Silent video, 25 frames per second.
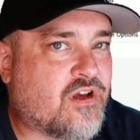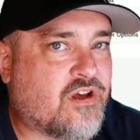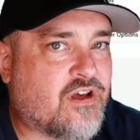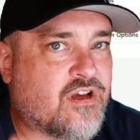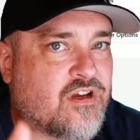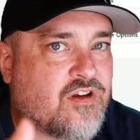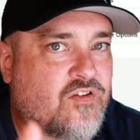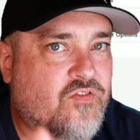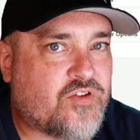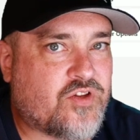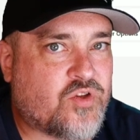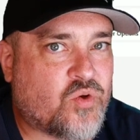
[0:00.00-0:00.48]

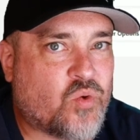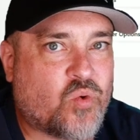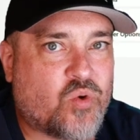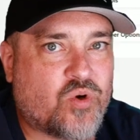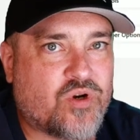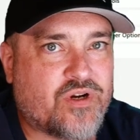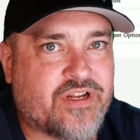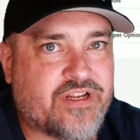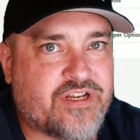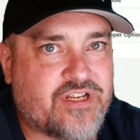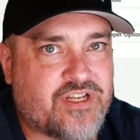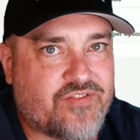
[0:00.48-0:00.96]
of your
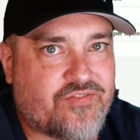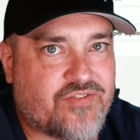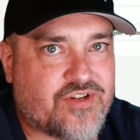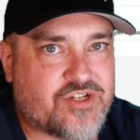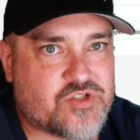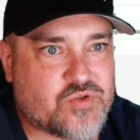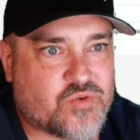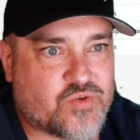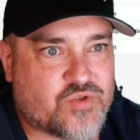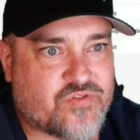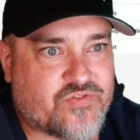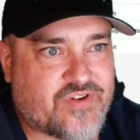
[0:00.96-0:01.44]

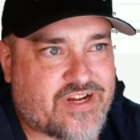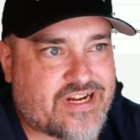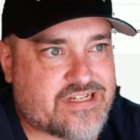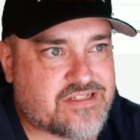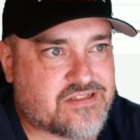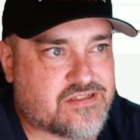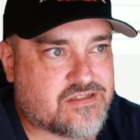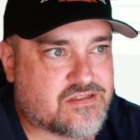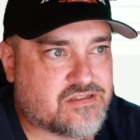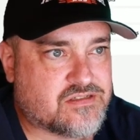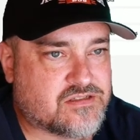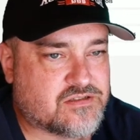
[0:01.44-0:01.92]
individual
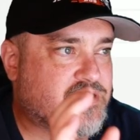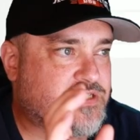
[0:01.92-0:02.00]
devices.